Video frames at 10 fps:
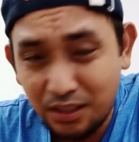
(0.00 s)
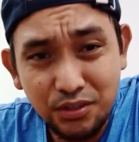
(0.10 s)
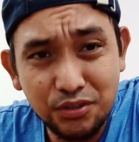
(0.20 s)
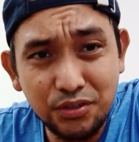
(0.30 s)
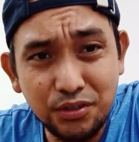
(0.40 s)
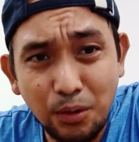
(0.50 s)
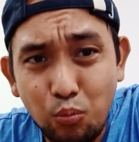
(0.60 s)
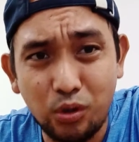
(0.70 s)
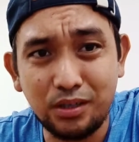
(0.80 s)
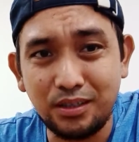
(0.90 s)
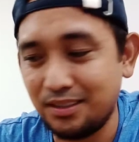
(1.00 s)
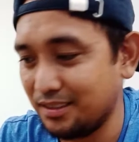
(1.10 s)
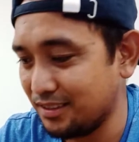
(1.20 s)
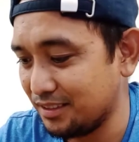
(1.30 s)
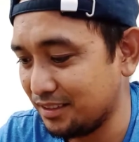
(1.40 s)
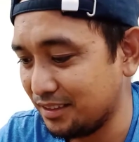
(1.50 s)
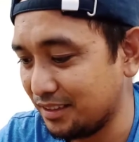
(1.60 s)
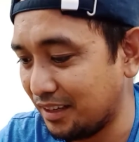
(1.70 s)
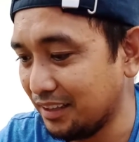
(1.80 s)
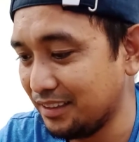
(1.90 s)
someone,
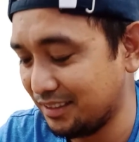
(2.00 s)
right,